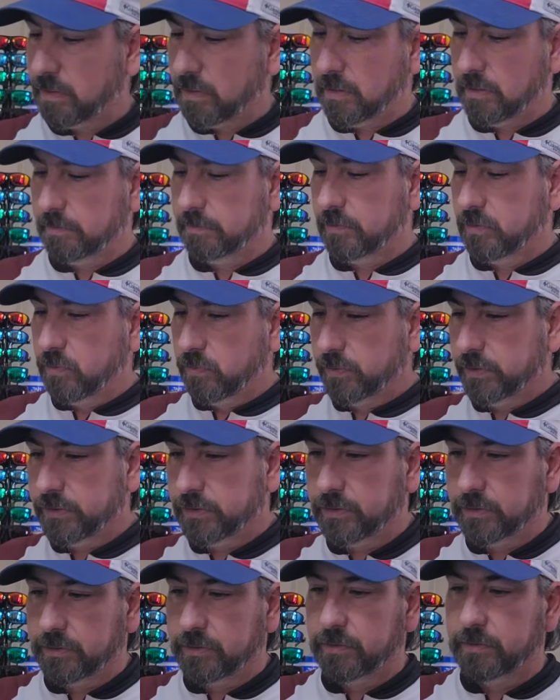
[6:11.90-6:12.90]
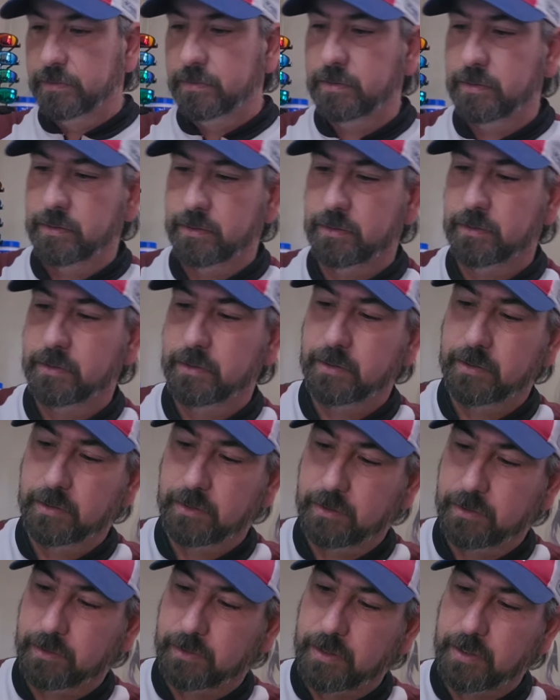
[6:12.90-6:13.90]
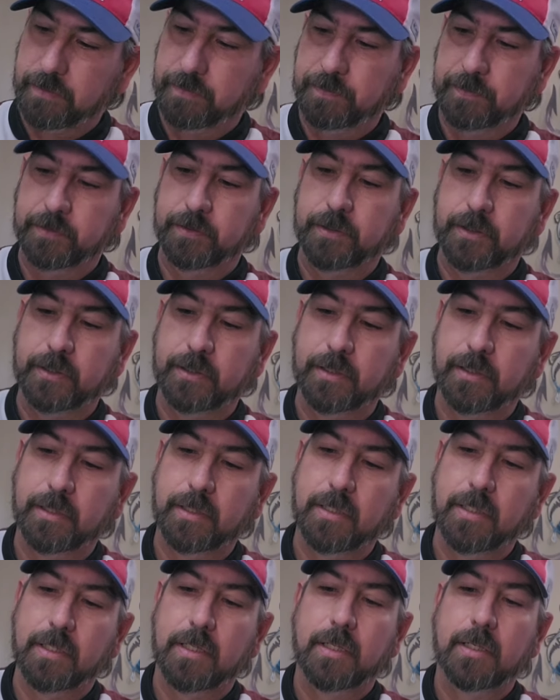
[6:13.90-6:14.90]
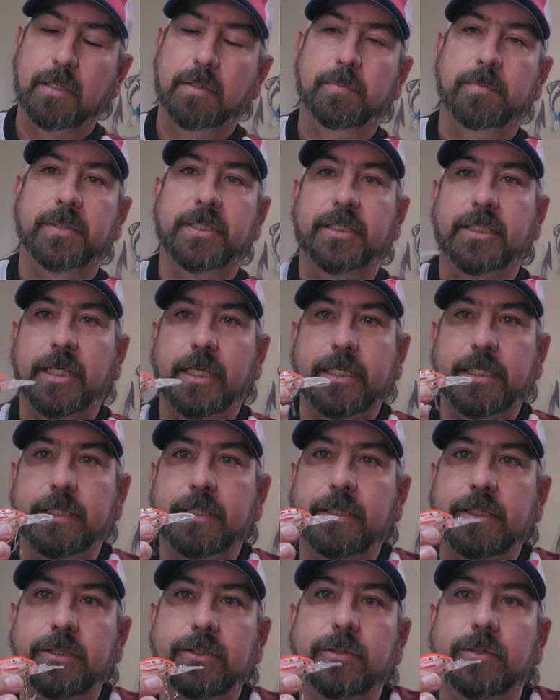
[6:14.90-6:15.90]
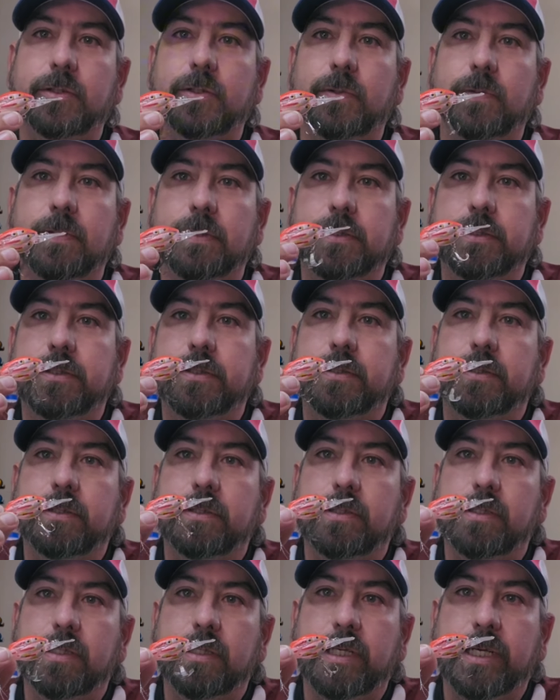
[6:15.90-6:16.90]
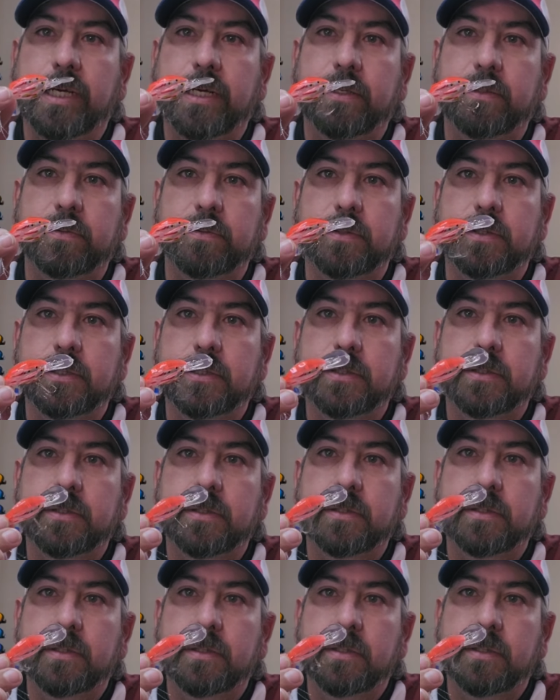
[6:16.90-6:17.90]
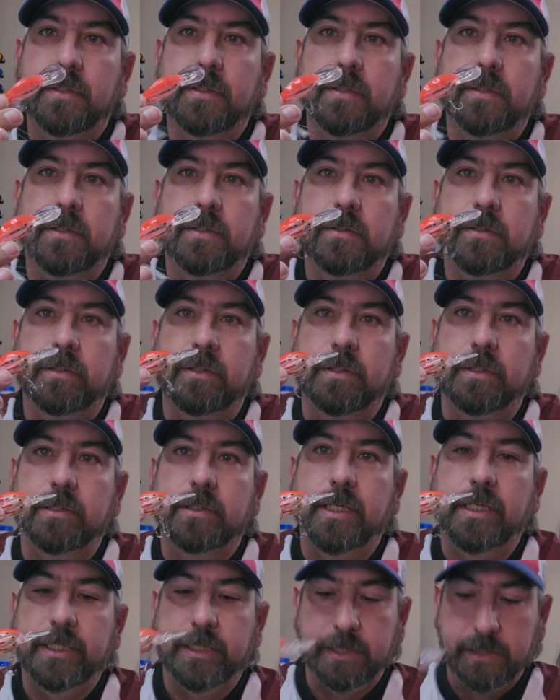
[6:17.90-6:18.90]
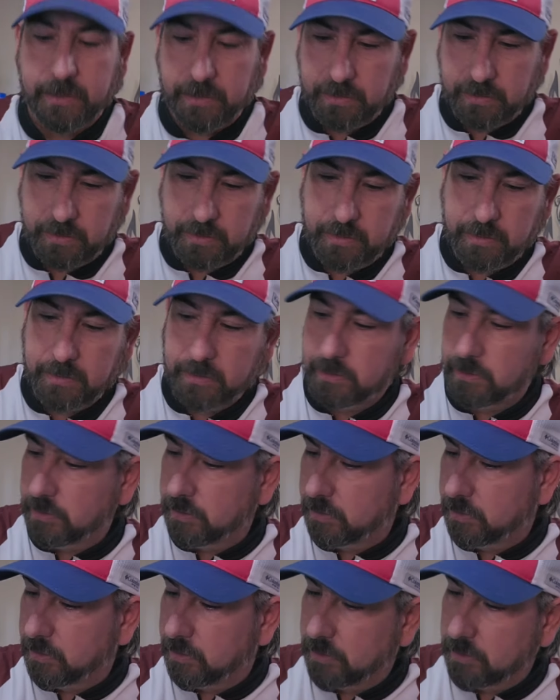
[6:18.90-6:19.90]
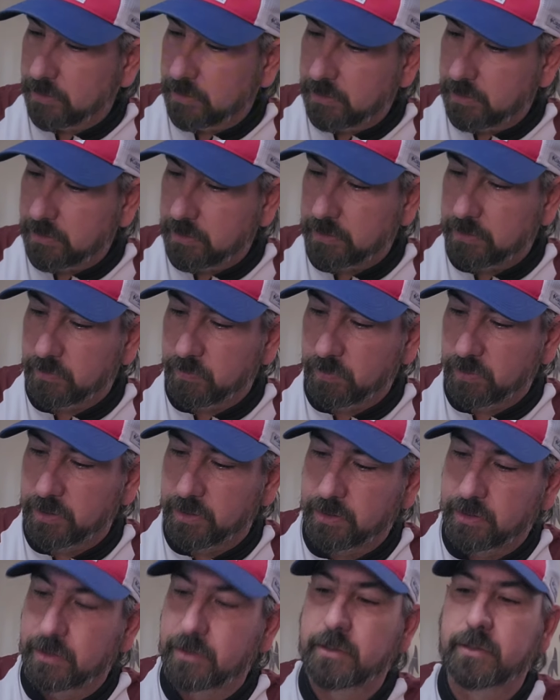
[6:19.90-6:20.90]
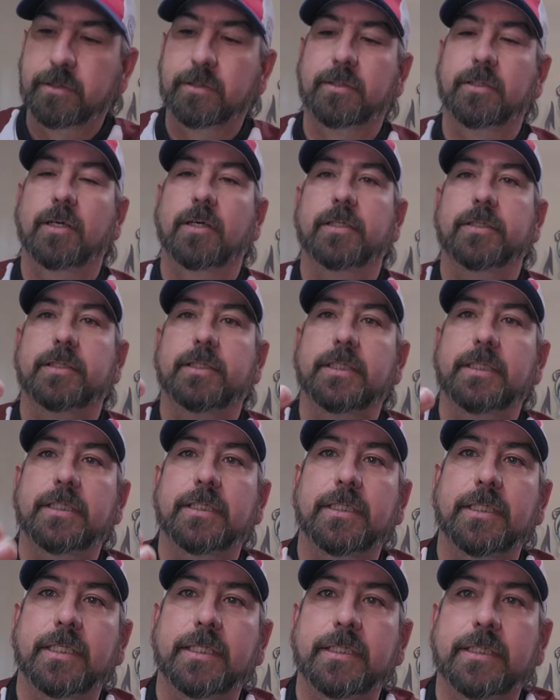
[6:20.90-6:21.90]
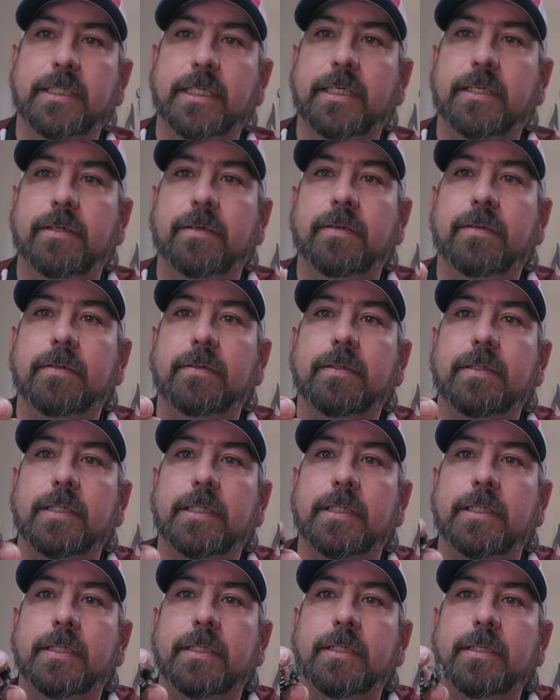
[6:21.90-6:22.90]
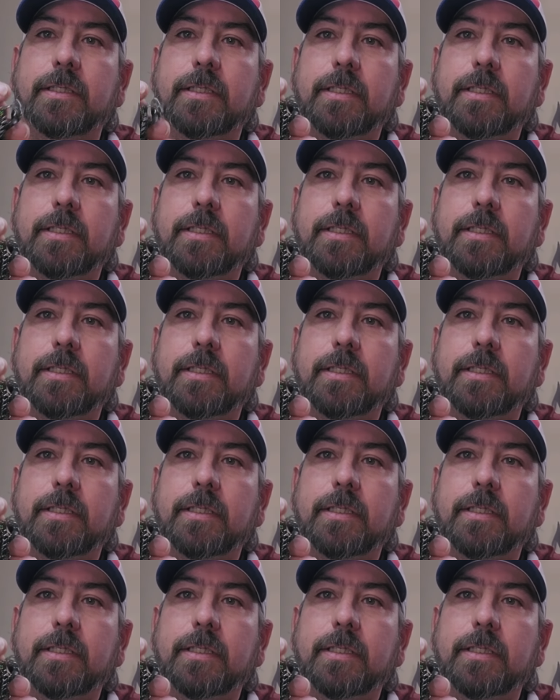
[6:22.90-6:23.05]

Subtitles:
I'm going to definitely be taking these lures out to the lake. We're going to toss these things out and